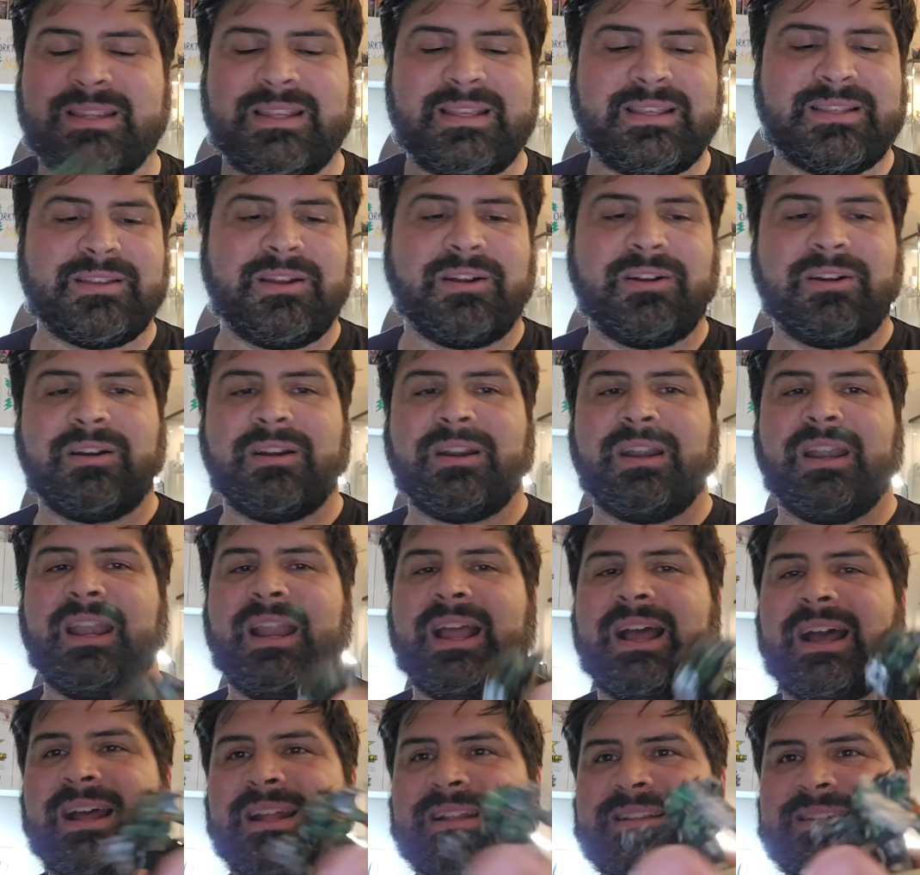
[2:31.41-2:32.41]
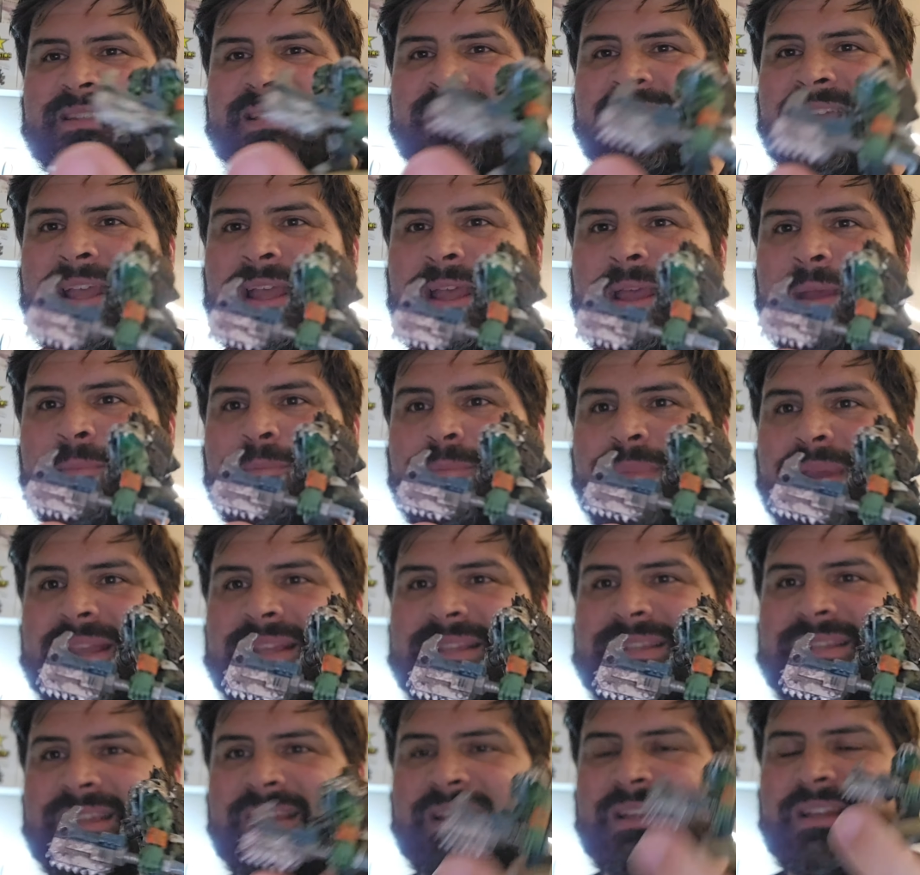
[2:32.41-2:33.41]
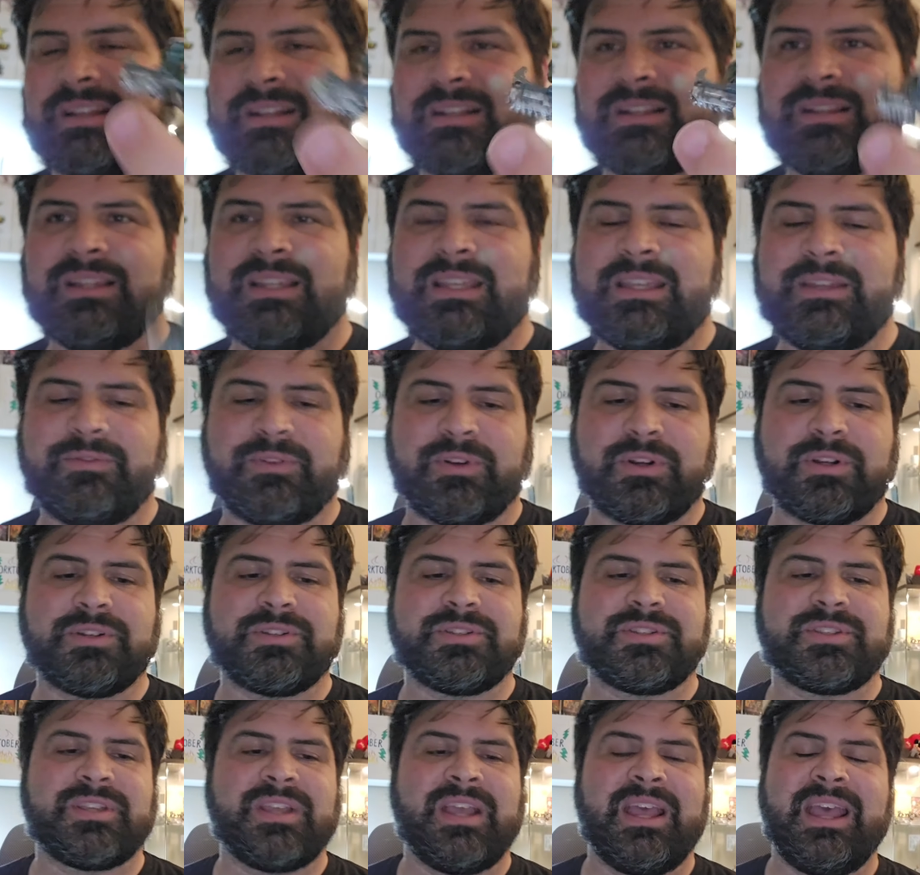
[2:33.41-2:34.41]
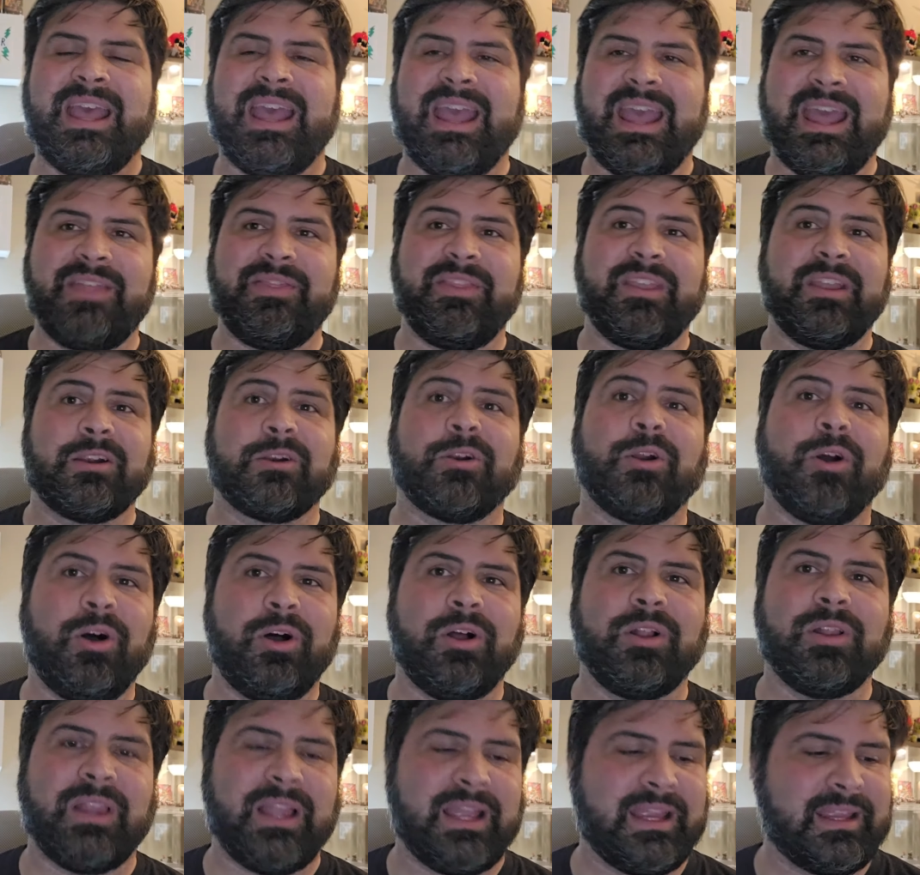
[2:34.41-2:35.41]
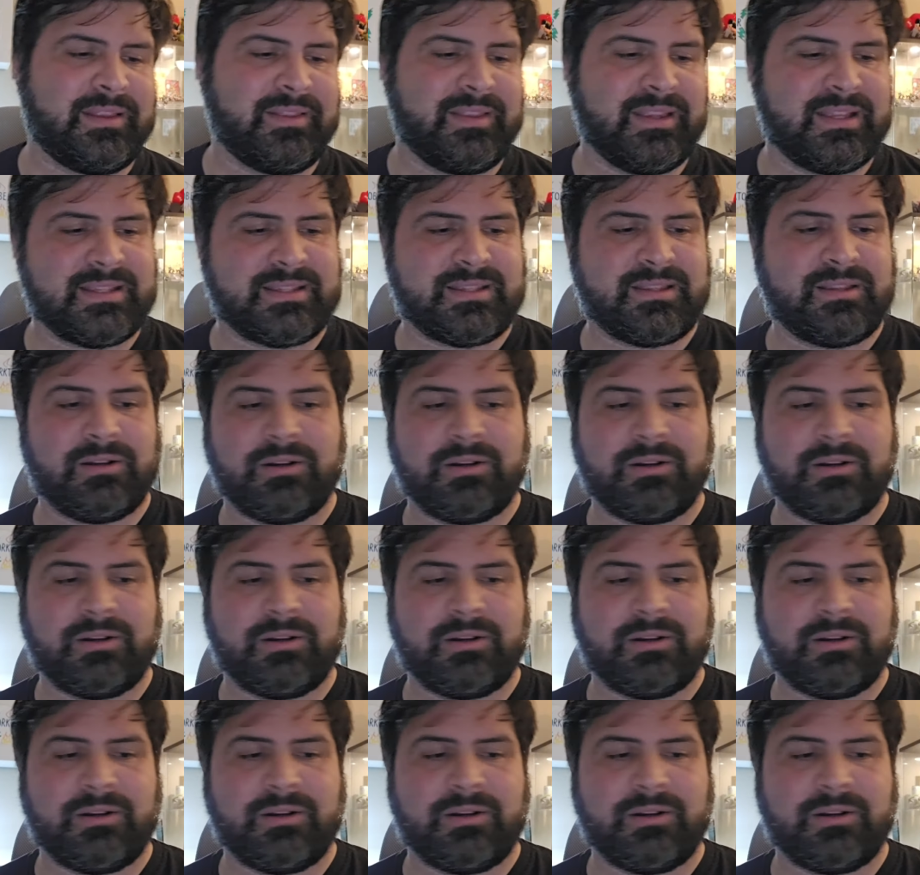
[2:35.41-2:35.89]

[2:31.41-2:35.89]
These are not basic cleavers, and they are all like this.